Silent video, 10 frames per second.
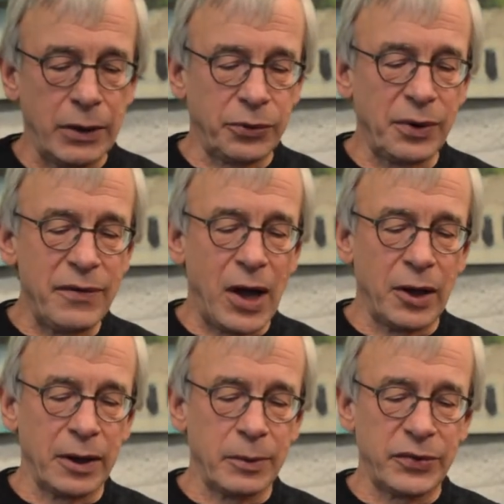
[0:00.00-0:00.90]
3
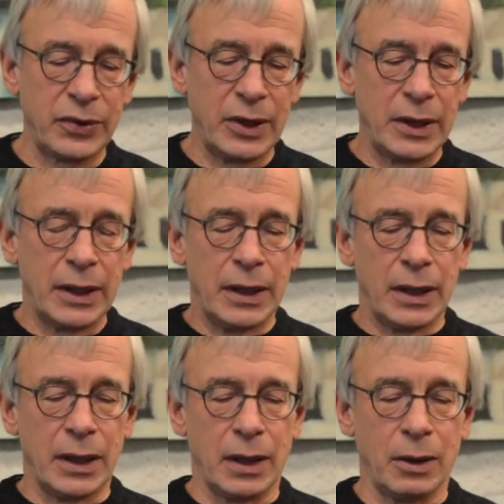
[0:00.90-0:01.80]
volumes,
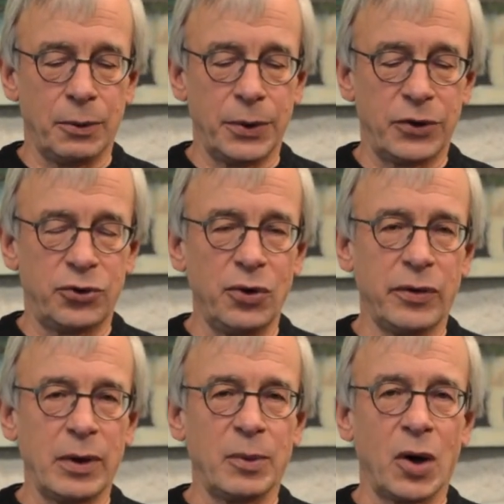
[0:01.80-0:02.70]
which 2
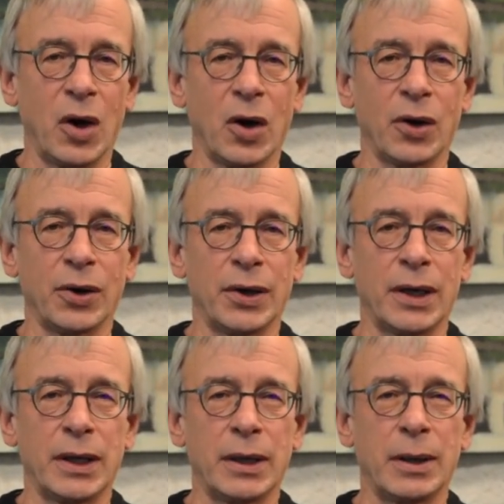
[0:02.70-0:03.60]
of them
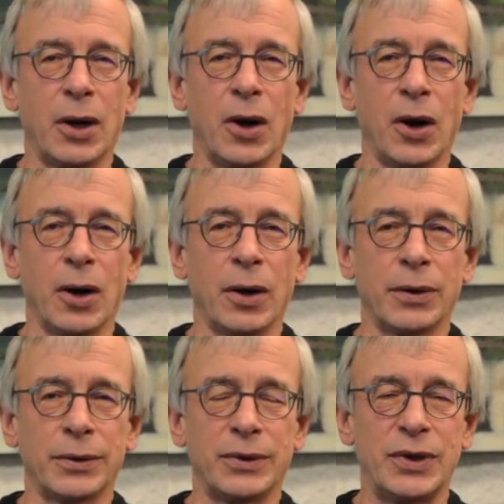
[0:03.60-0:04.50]

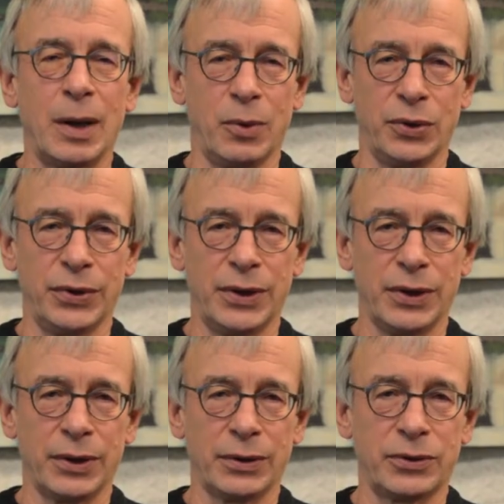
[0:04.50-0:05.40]
are doubled.
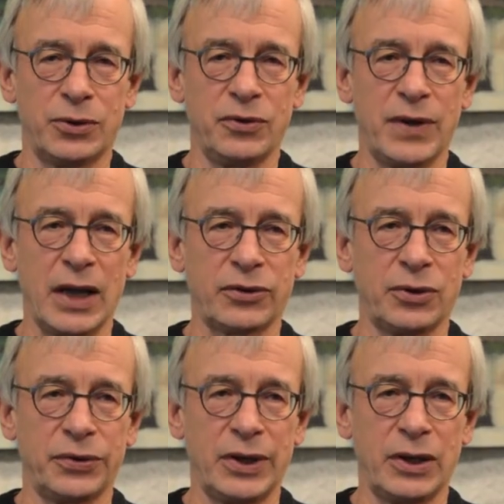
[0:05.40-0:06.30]
They're 2
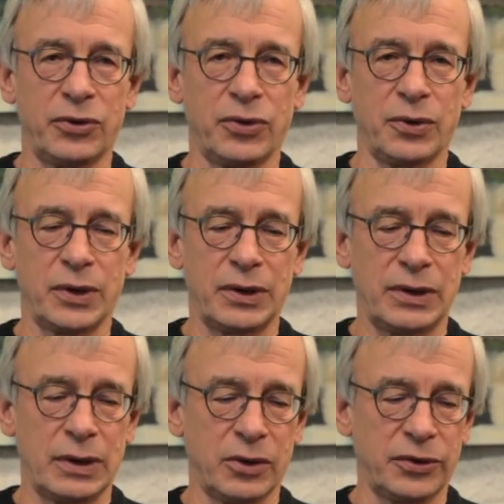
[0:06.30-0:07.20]
fascicles each, so it
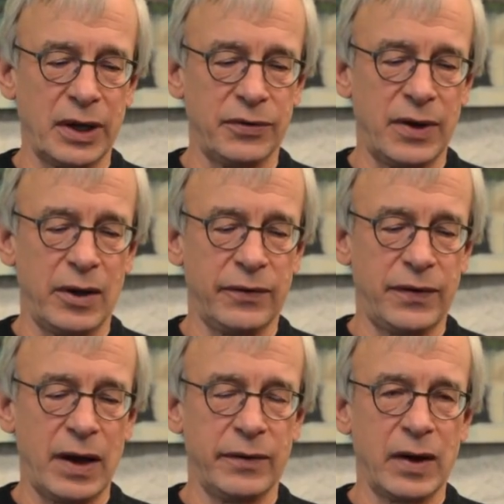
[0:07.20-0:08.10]
looks like 5
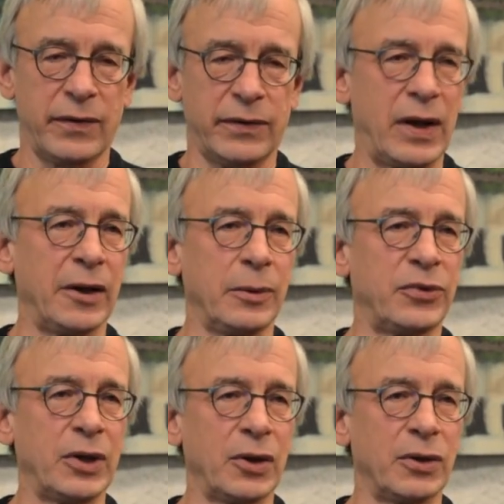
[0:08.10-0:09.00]

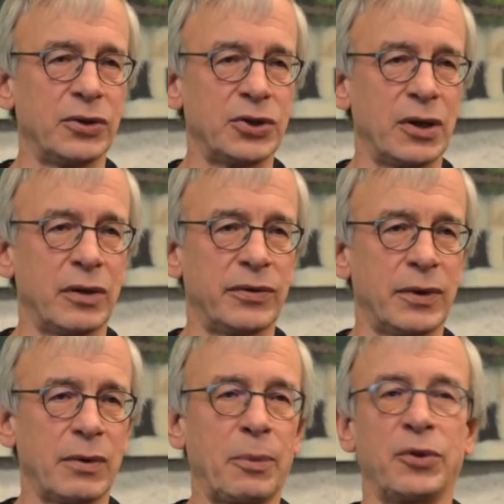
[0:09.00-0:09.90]
volumes sitting on your shelf.
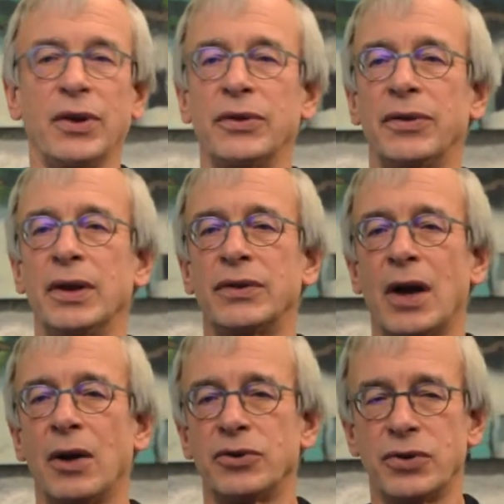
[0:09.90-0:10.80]
It represents the
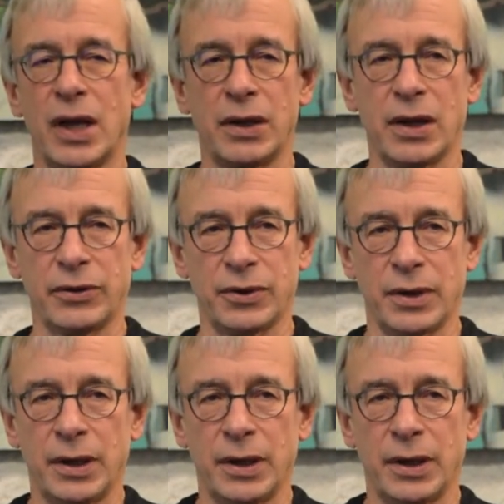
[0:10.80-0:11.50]
entire Judean desert